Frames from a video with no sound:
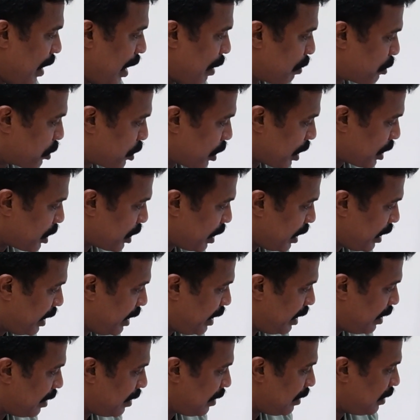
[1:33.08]
obstruction
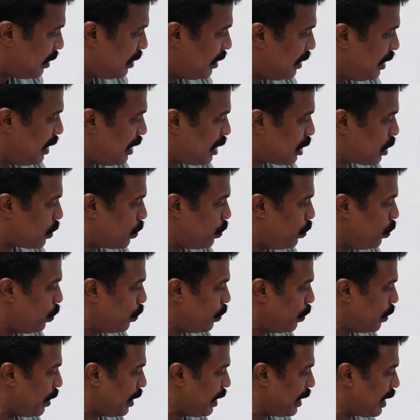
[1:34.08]
here, this
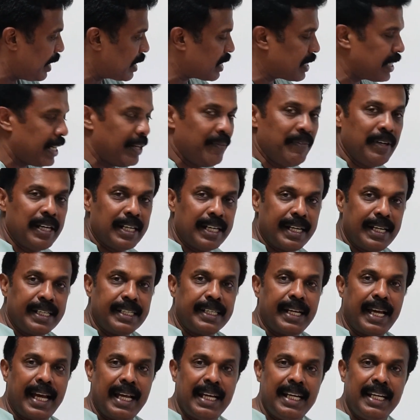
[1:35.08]
intestine will
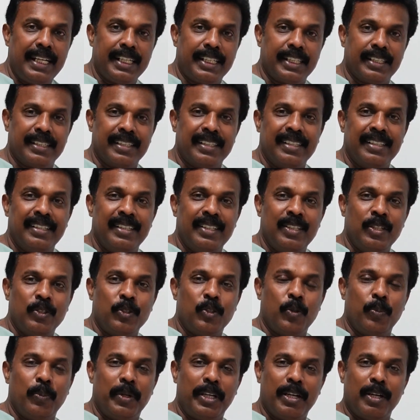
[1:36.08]
get dilated.
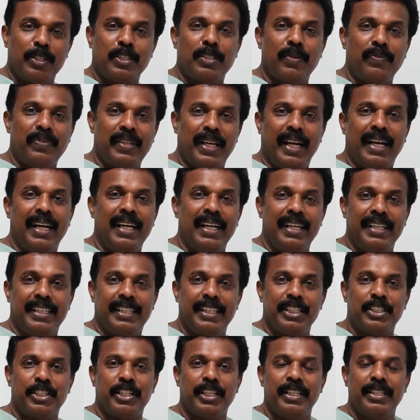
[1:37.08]
So, because of
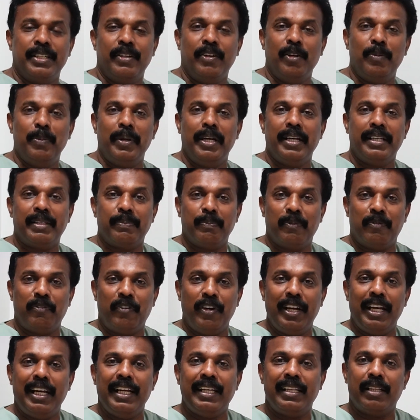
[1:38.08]
dilatation, you will be
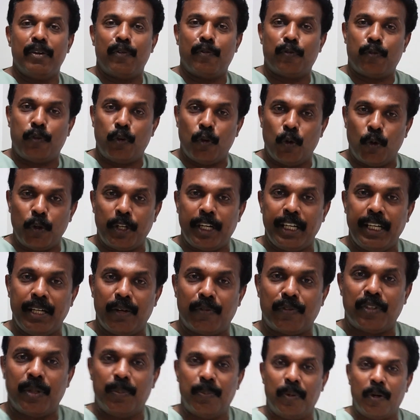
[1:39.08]
feeling the floating
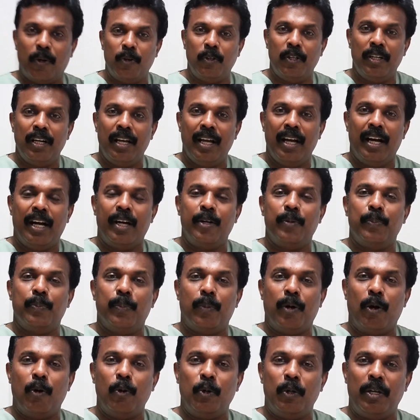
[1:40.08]
of the bowl
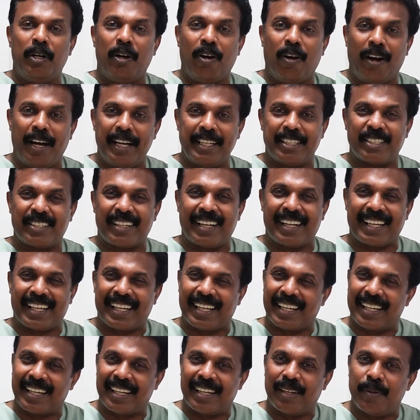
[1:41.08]
and bowl noise
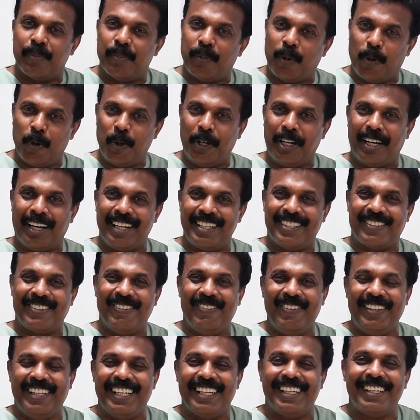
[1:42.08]

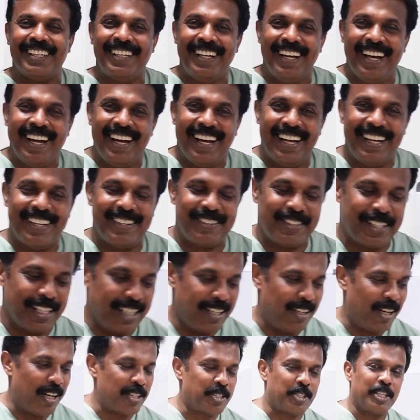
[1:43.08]
will be there as
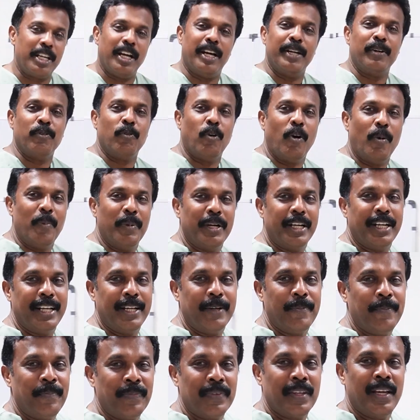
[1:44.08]
the nausea and
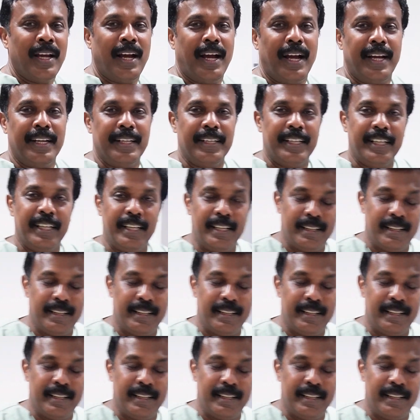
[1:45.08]
vomiting. And